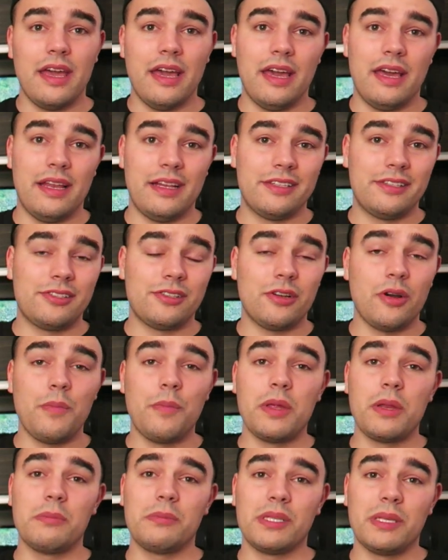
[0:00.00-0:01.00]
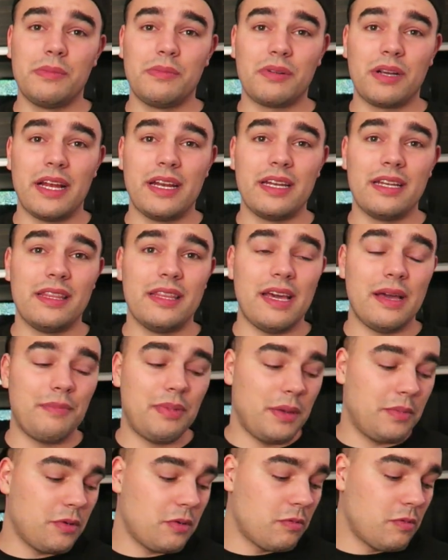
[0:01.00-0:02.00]
And it's so minimally branded that
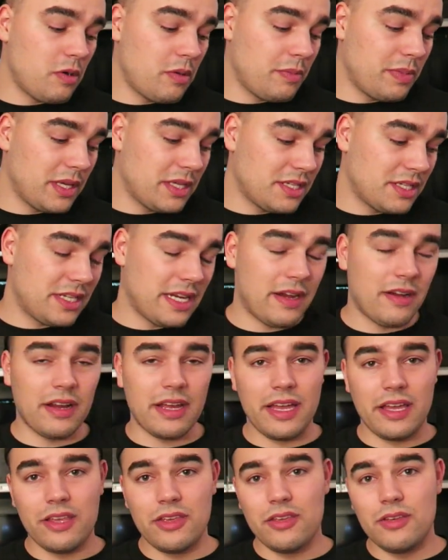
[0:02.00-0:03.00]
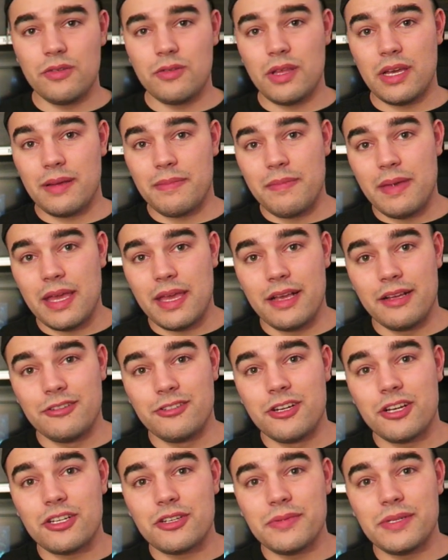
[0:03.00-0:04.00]
people won't be staring at you like
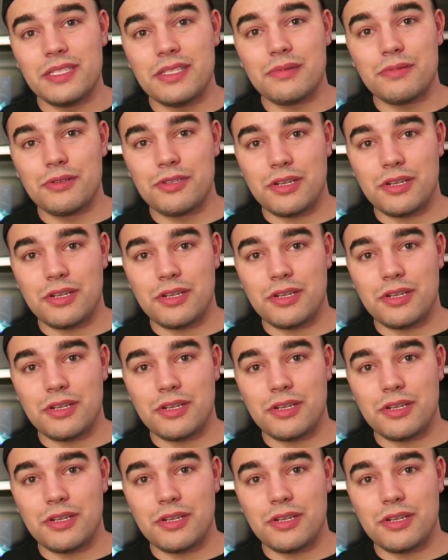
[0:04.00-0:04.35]
making judgments,